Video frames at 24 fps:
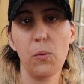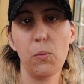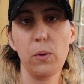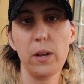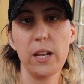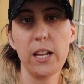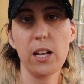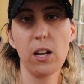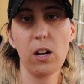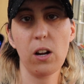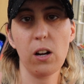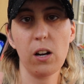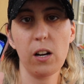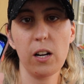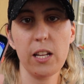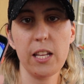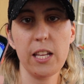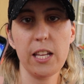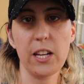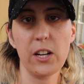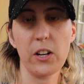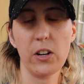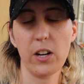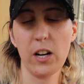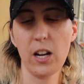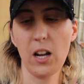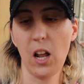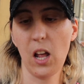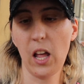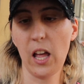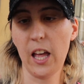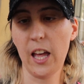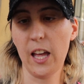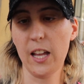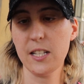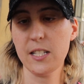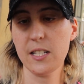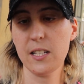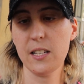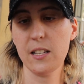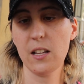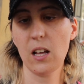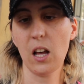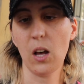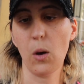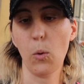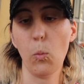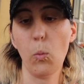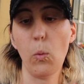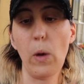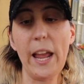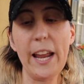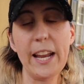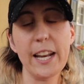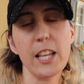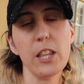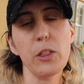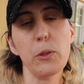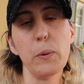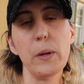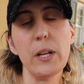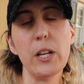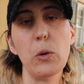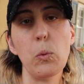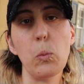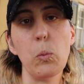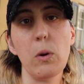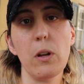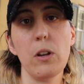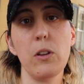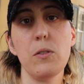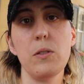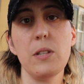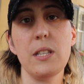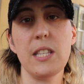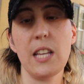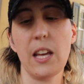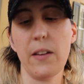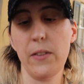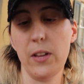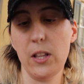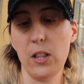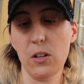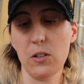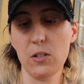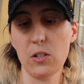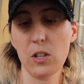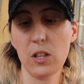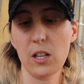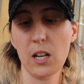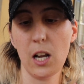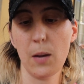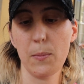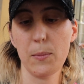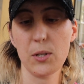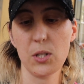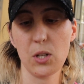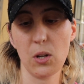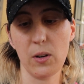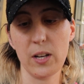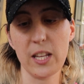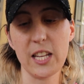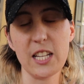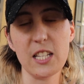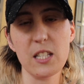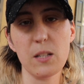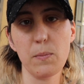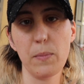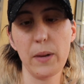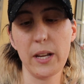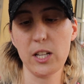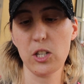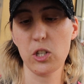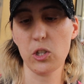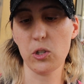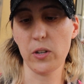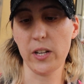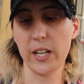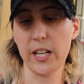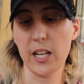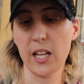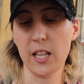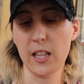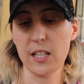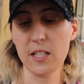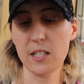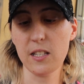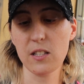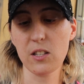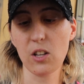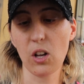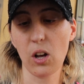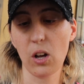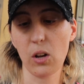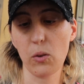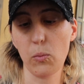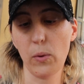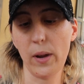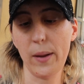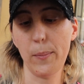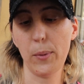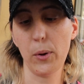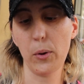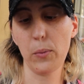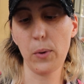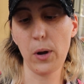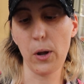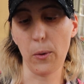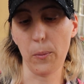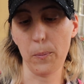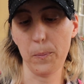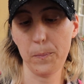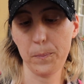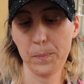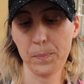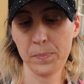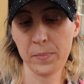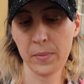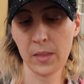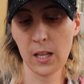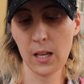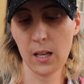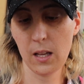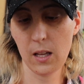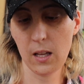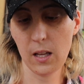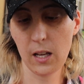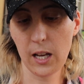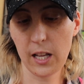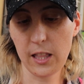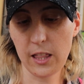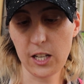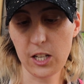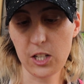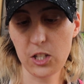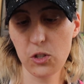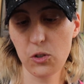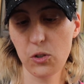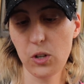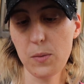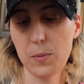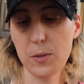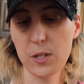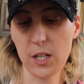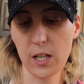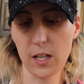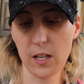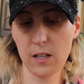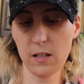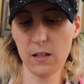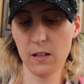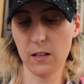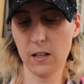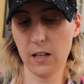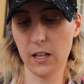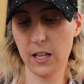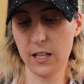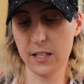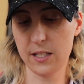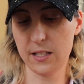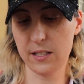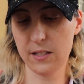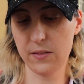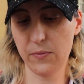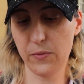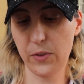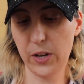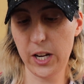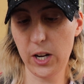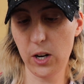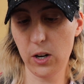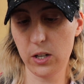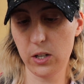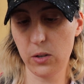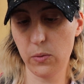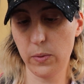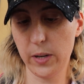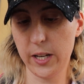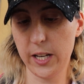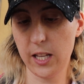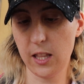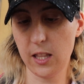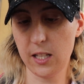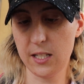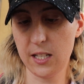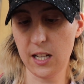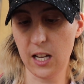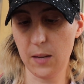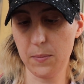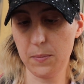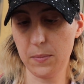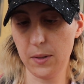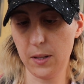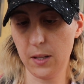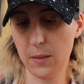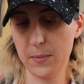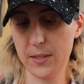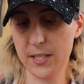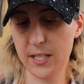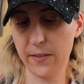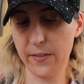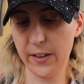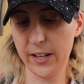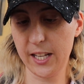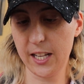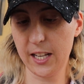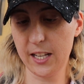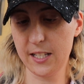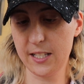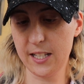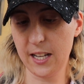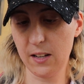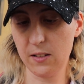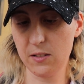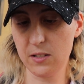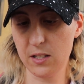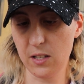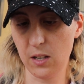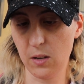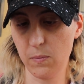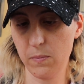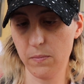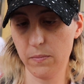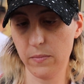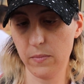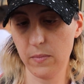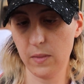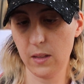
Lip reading: We are here at 83 to 107. Those are the numbers on East Bay Street, and this is called Rainbow Row. And the description, it's very hard to read at the top, but let me see if I can get it down some.